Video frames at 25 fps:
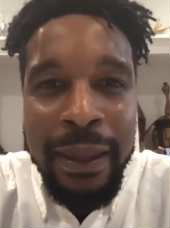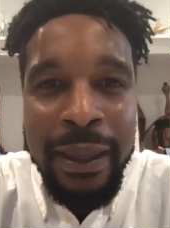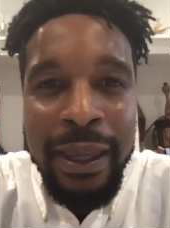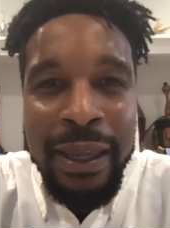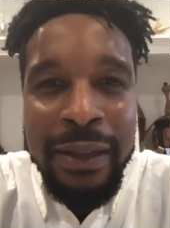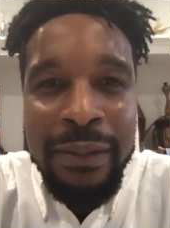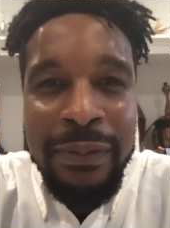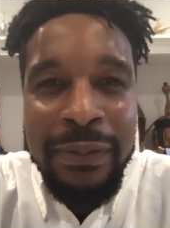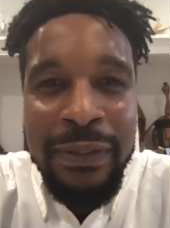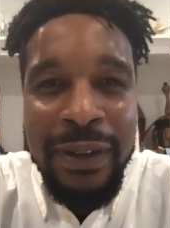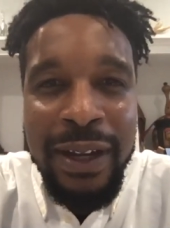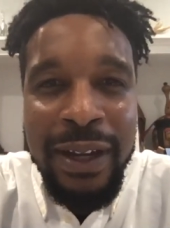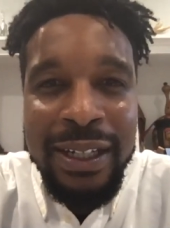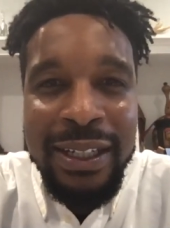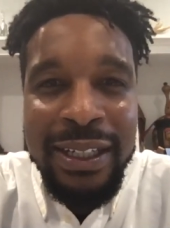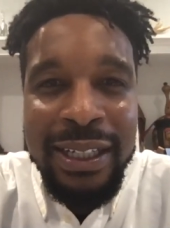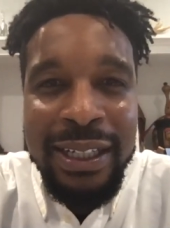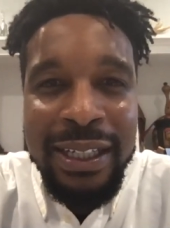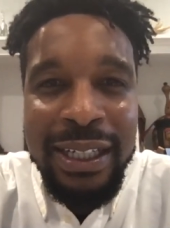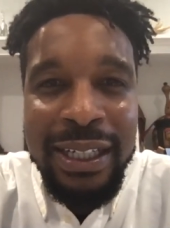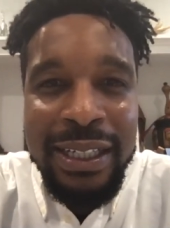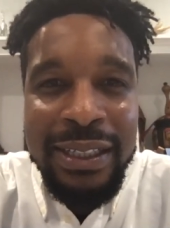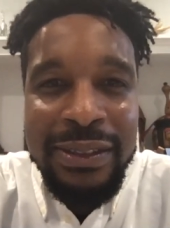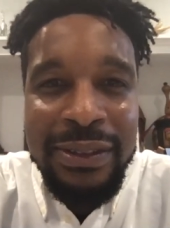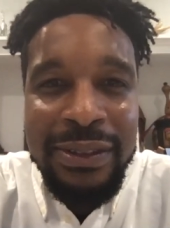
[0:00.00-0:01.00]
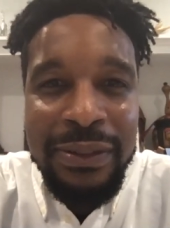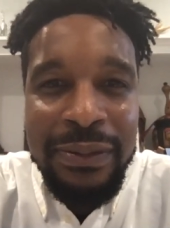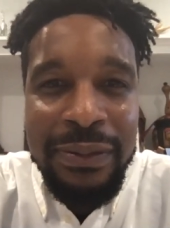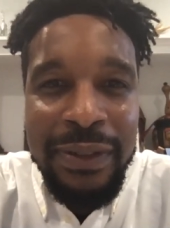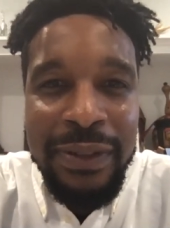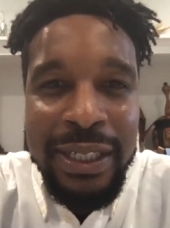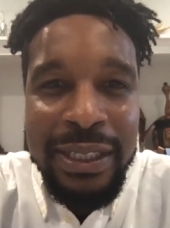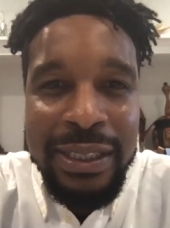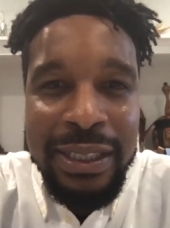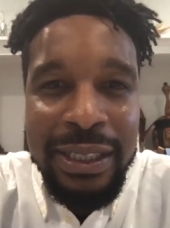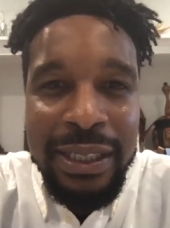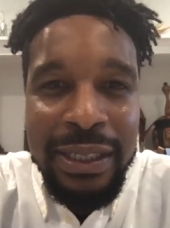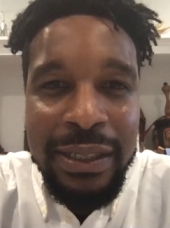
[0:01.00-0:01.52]
and finding an
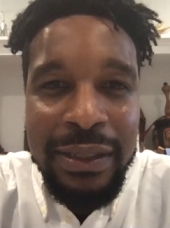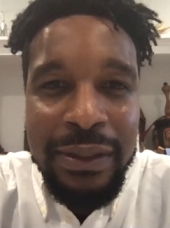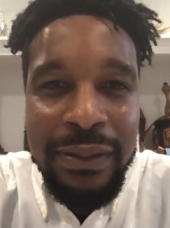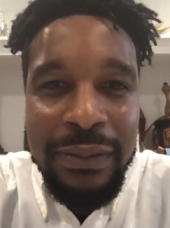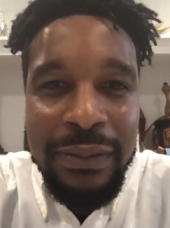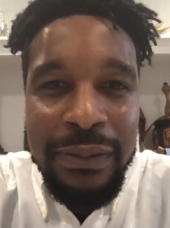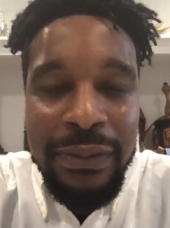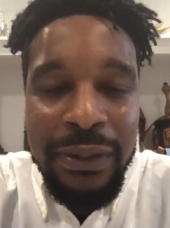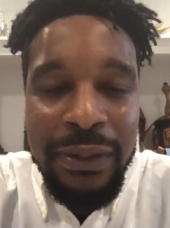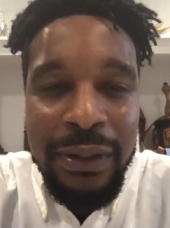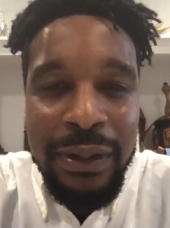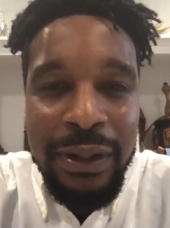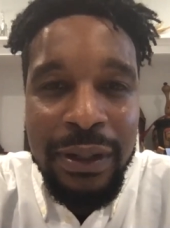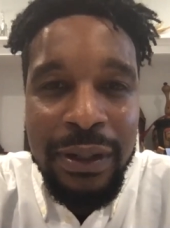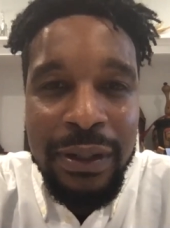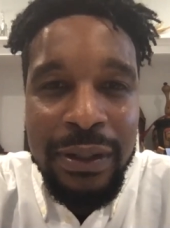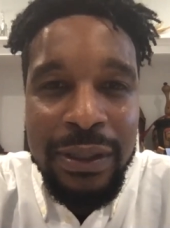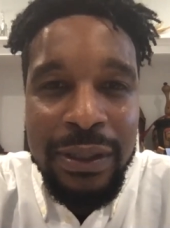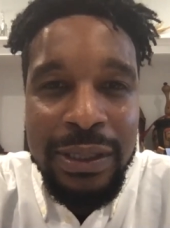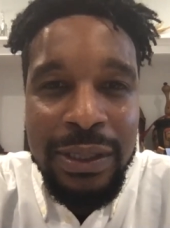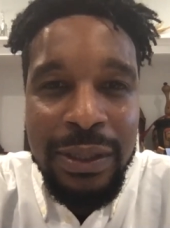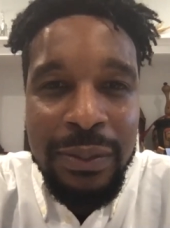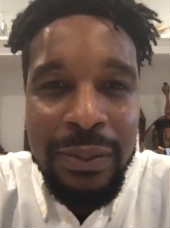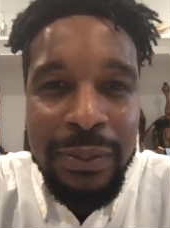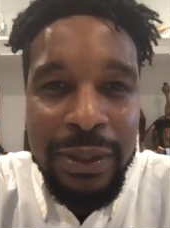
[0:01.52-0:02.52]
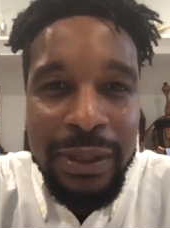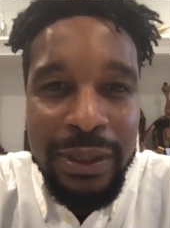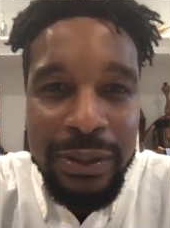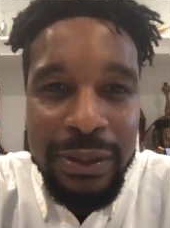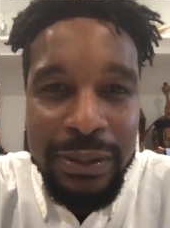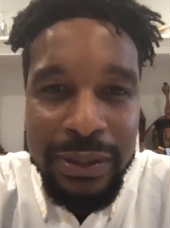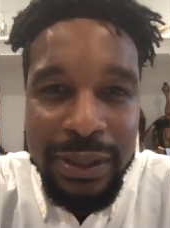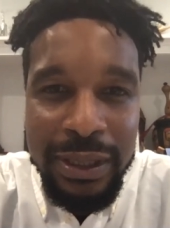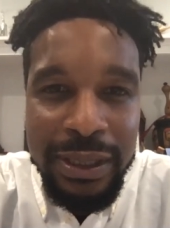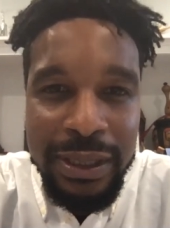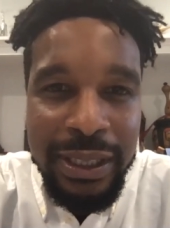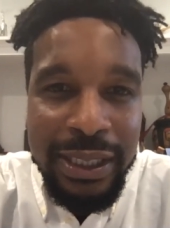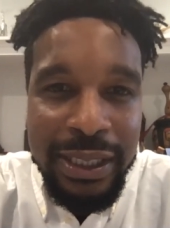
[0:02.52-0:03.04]
intervention for someone
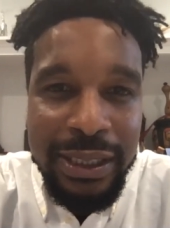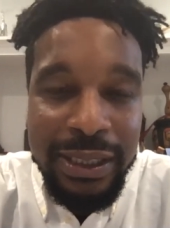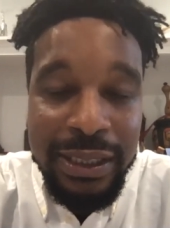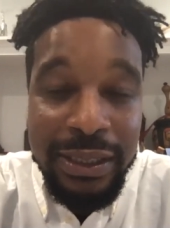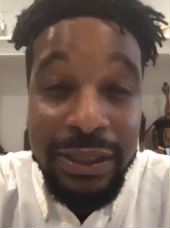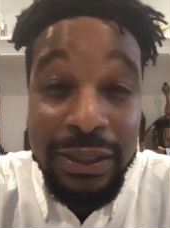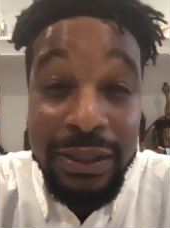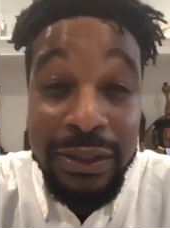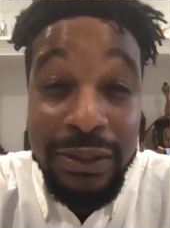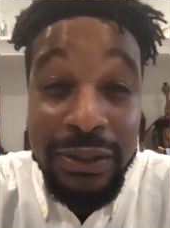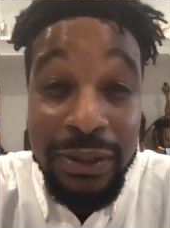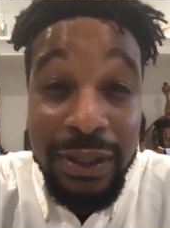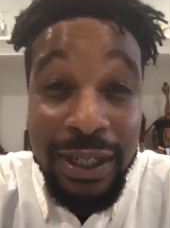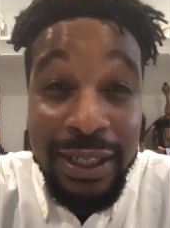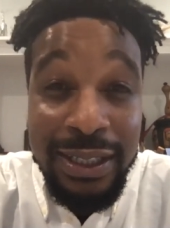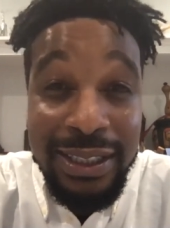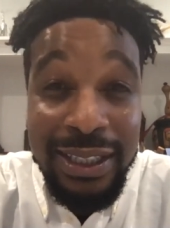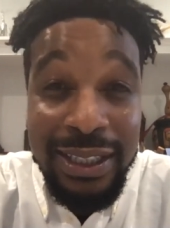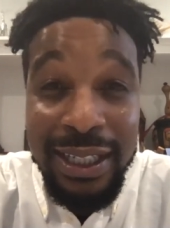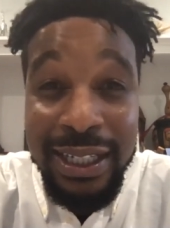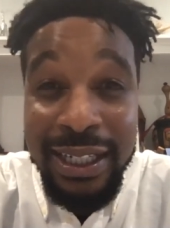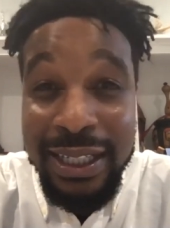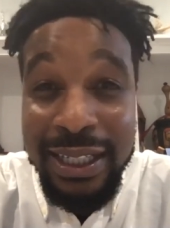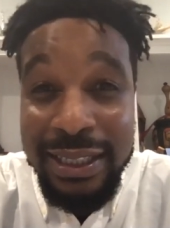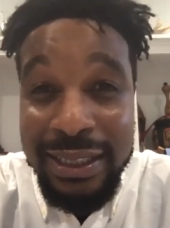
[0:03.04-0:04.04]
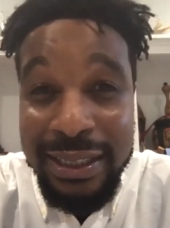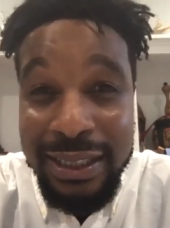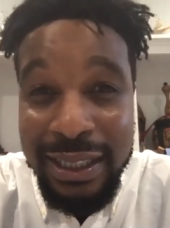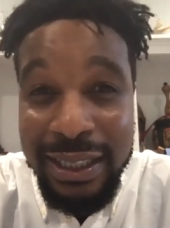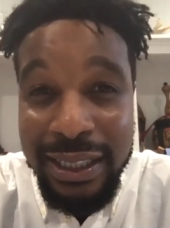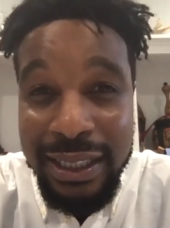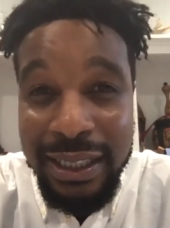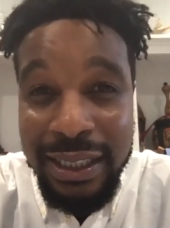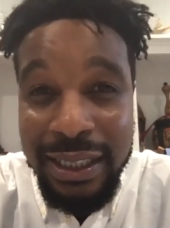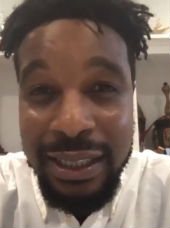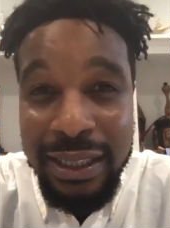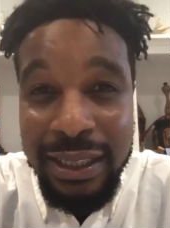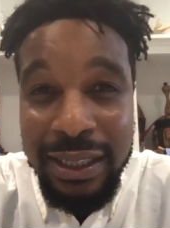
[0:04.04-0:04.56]
who's addicted to drugs that
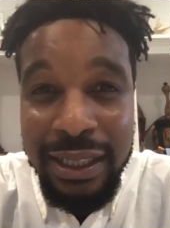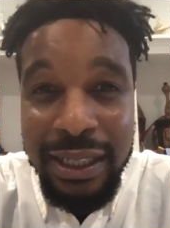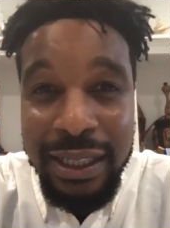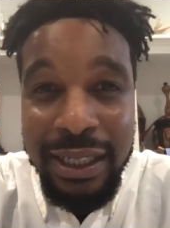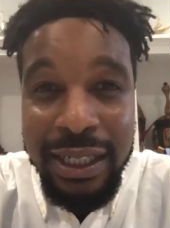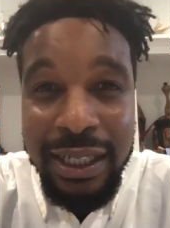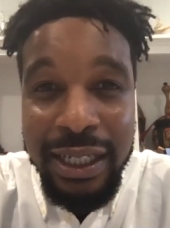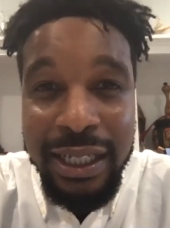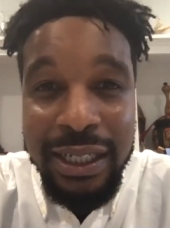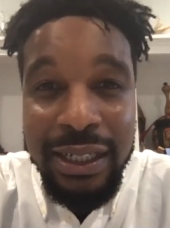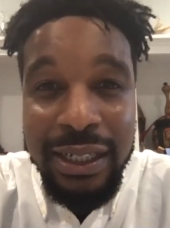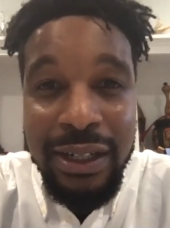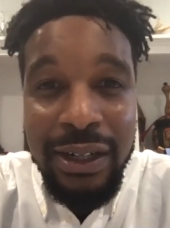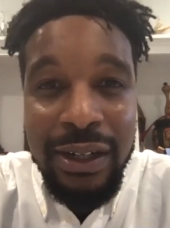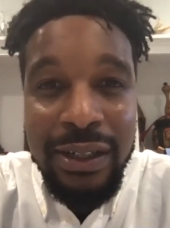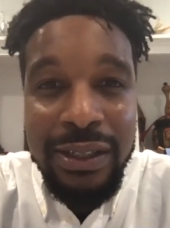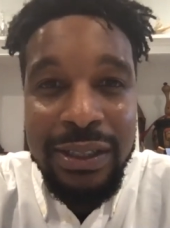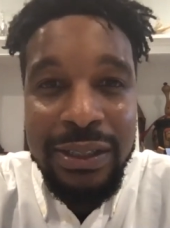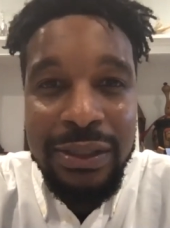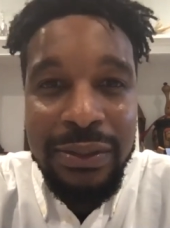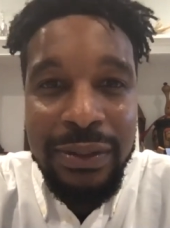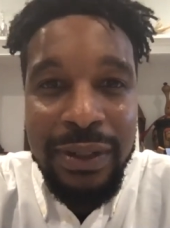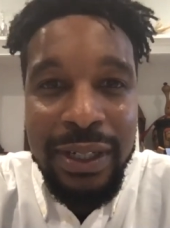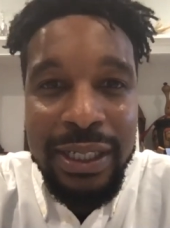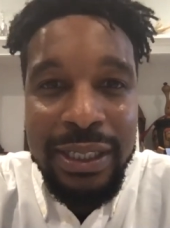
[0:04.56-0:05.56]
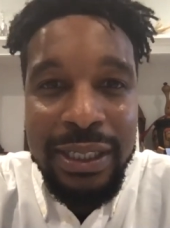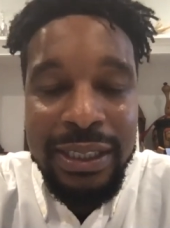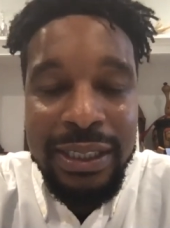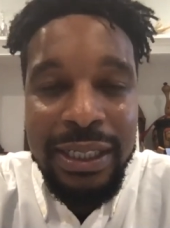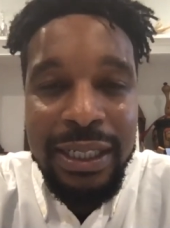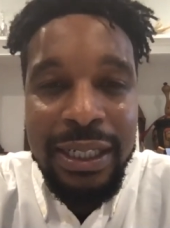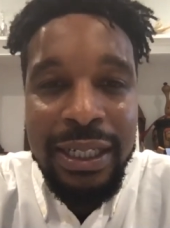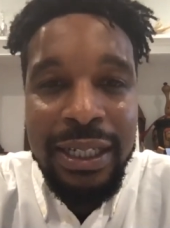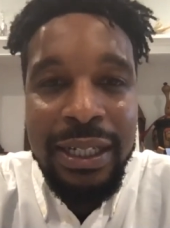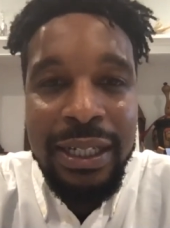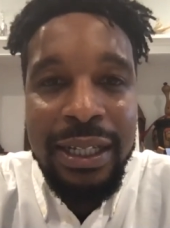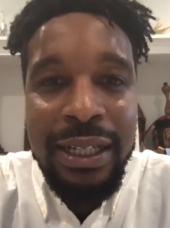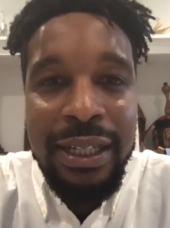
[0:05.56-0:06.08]
isn't
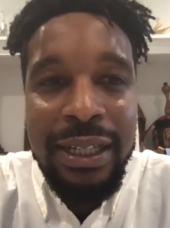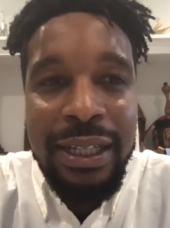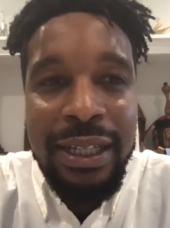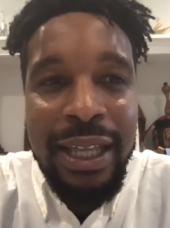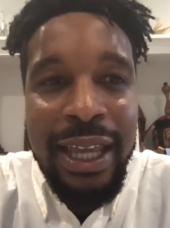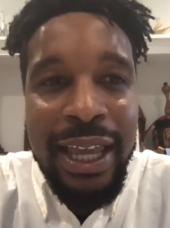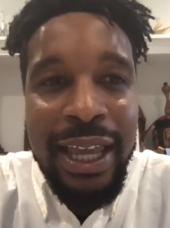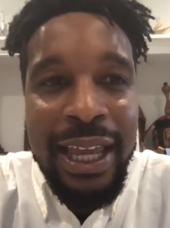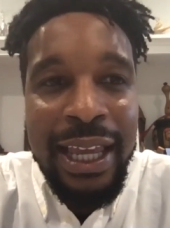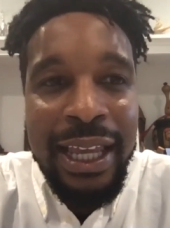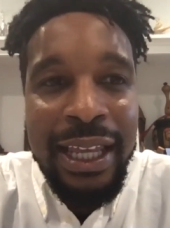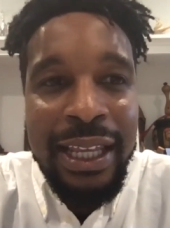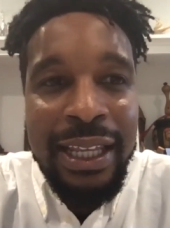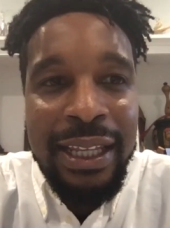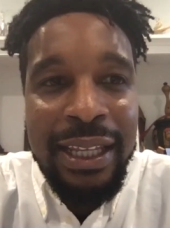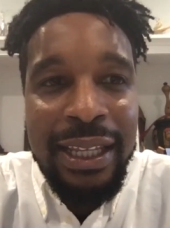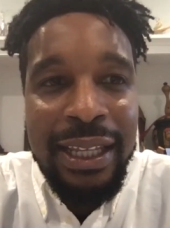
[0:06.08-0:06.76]
incarceration, that